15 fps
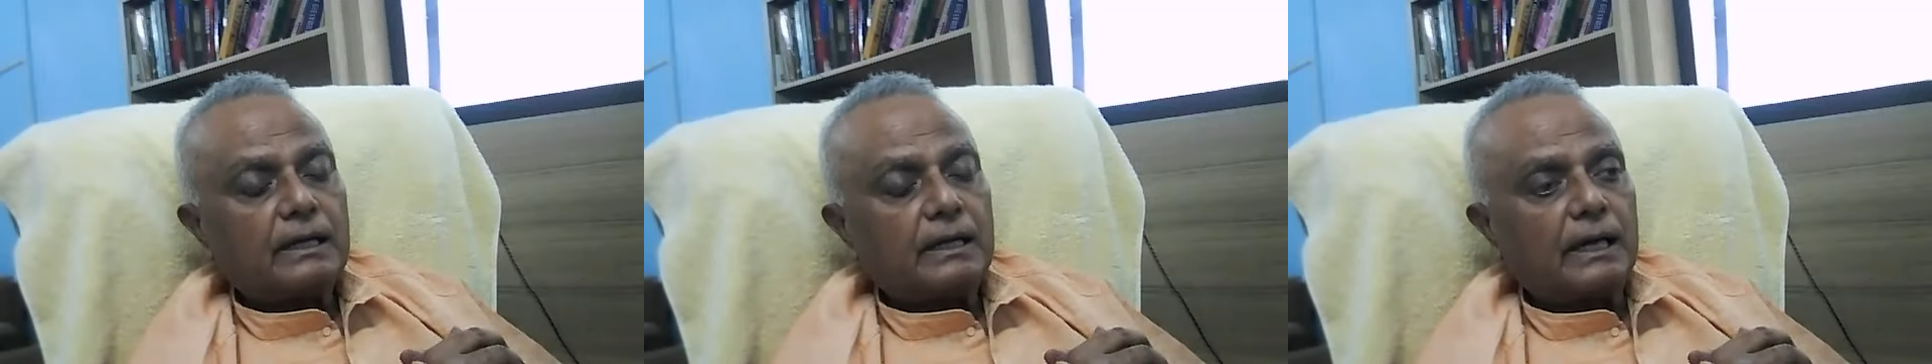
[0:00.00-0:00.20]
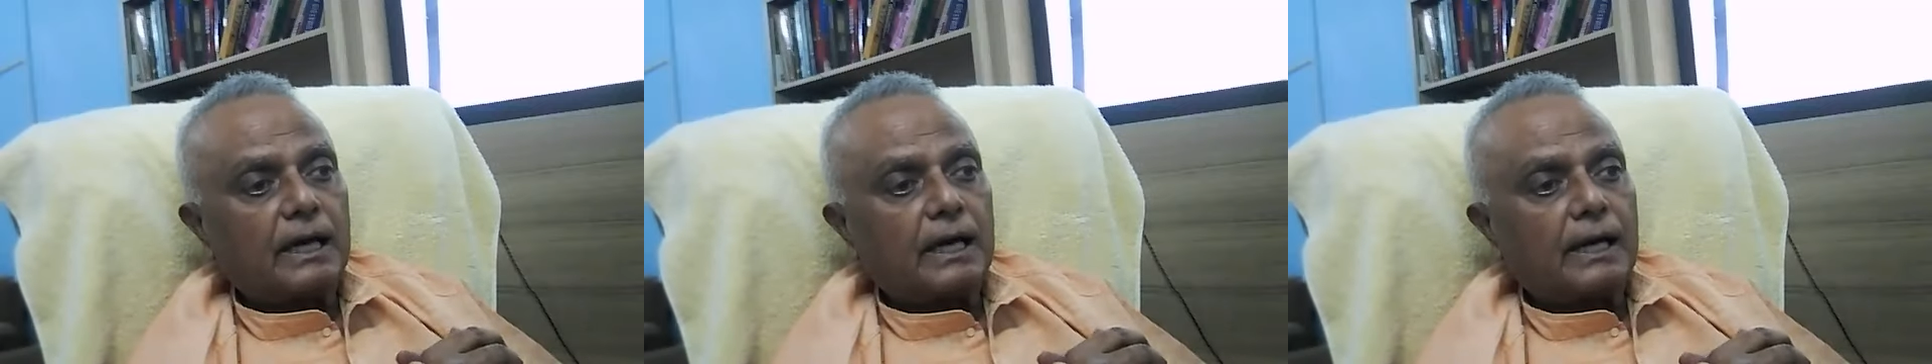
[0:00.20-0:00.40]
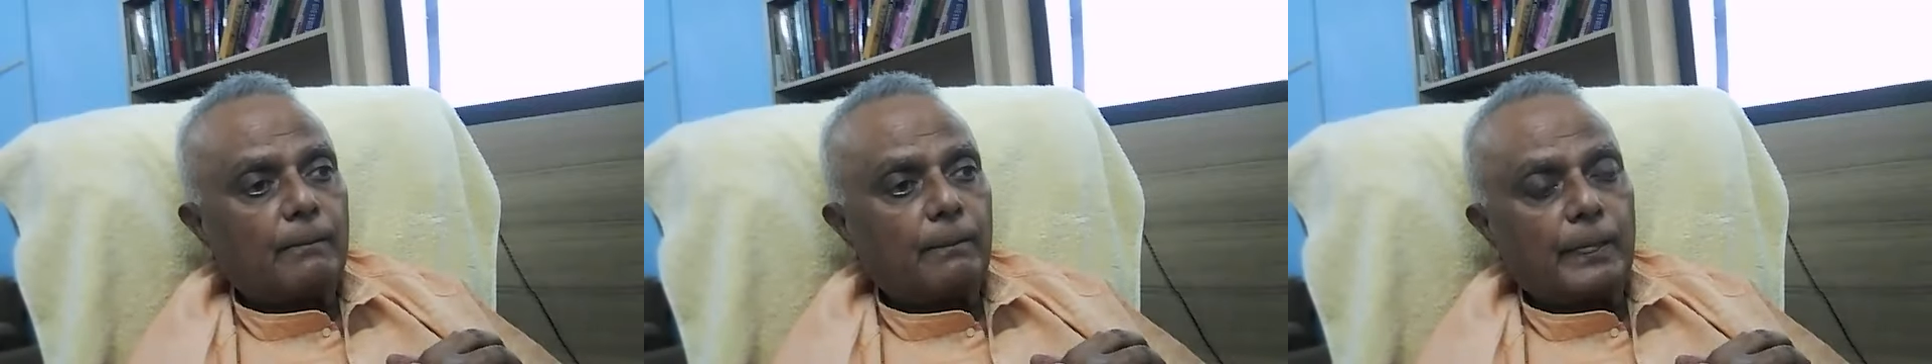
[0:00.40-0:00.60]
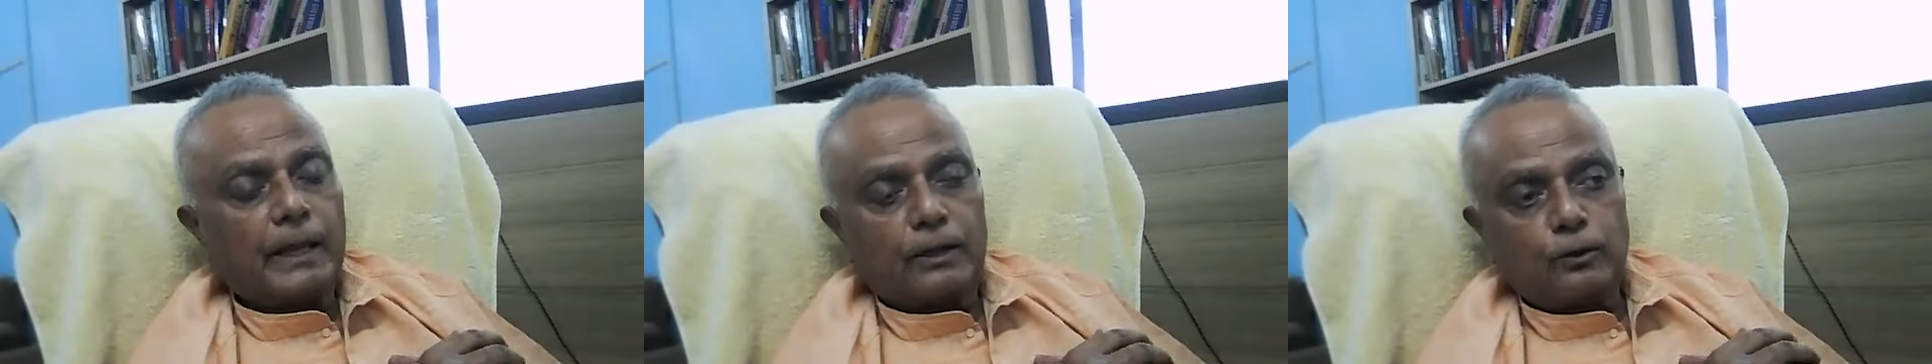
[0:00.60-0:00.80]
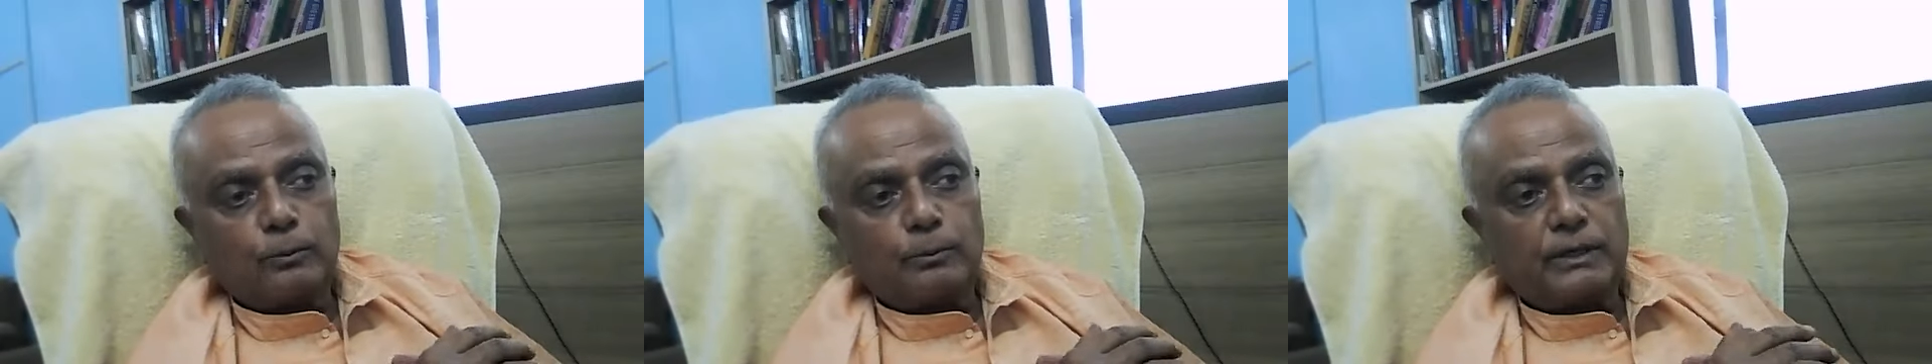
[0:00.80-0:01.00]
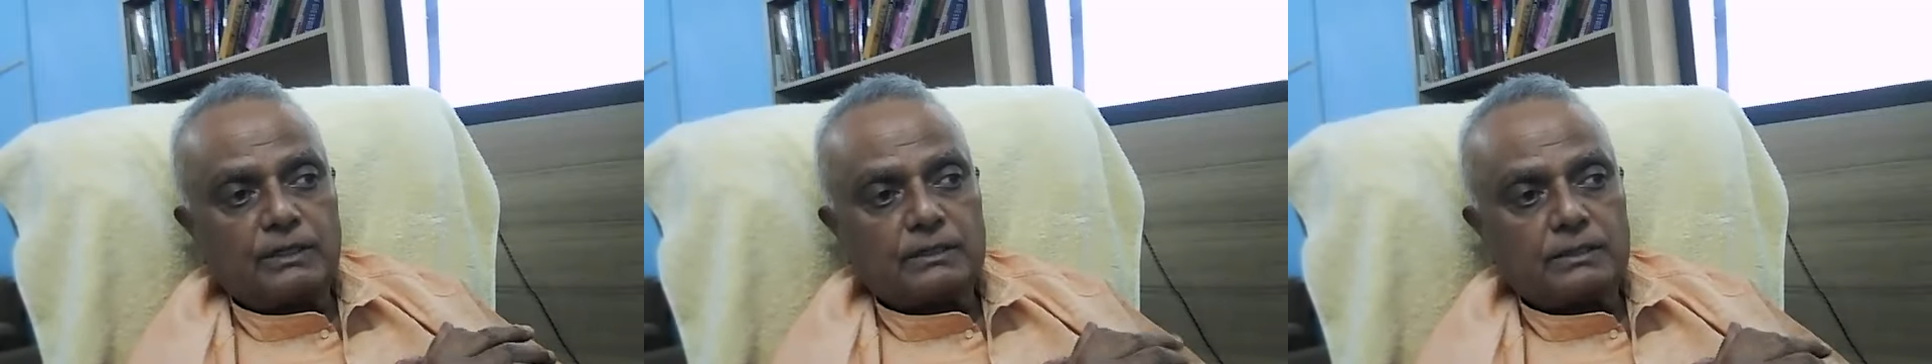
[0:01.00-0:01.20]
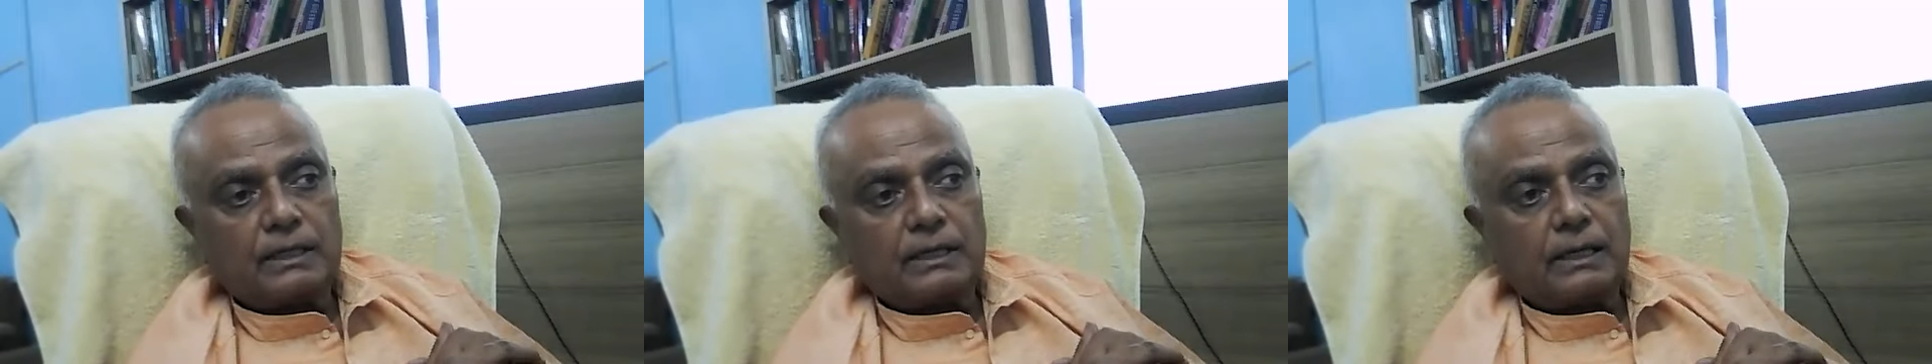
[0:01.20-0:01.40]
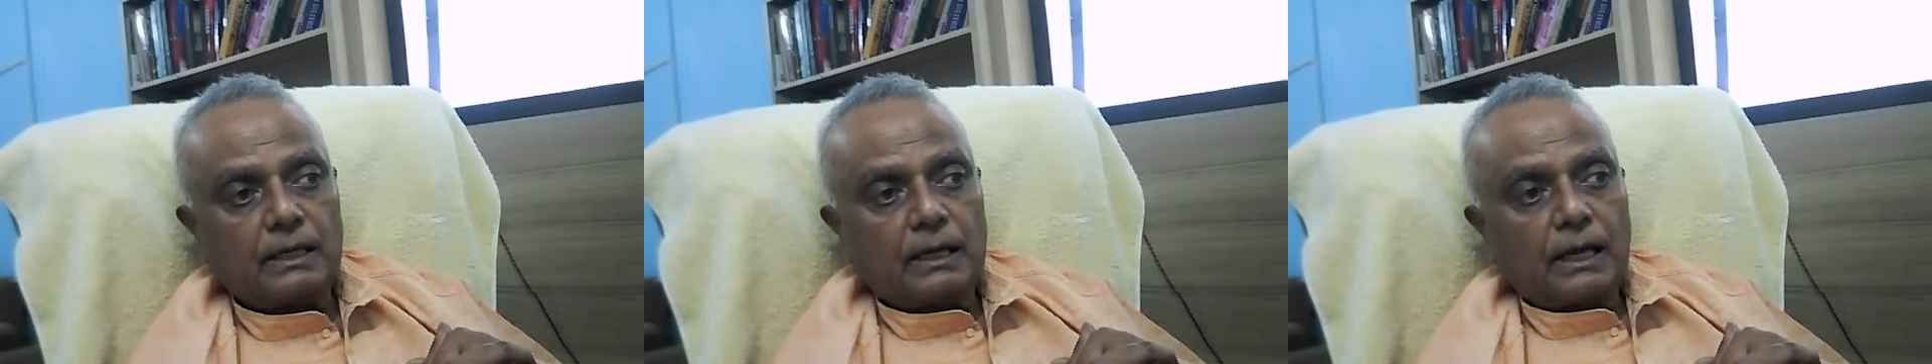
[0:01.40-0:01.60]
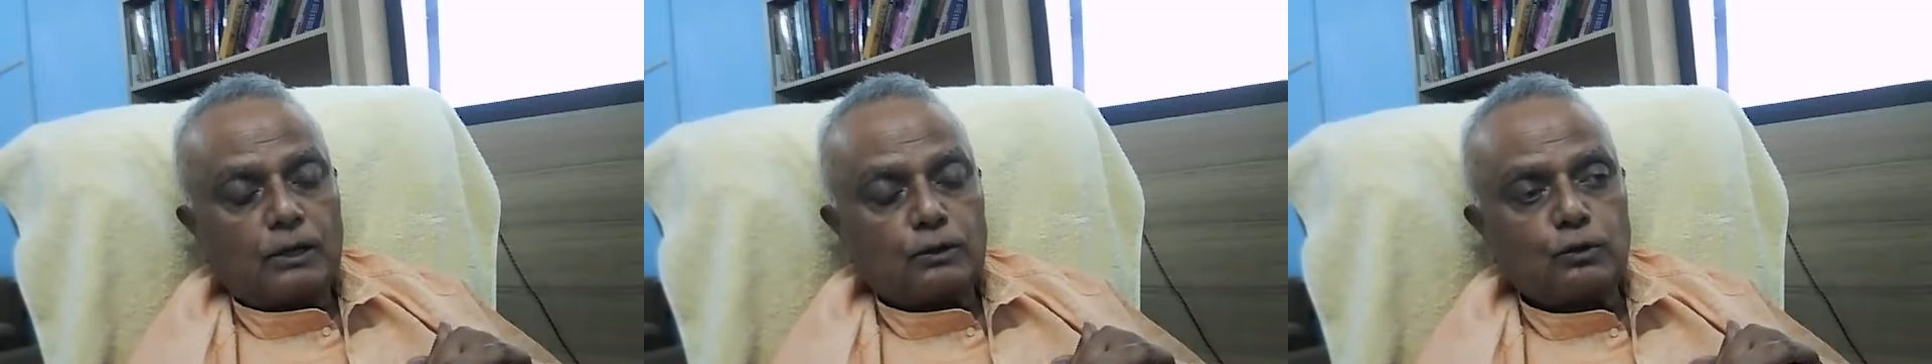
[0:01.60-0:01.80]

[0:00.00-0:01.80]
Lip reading: rubrics there,